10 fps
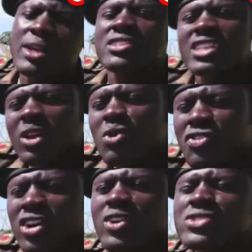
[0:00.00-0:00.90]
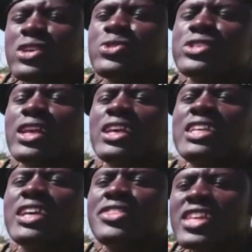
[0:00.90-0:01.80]
But still, we found ourselves still
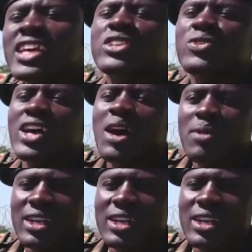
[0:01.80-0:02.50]
in the thicket of the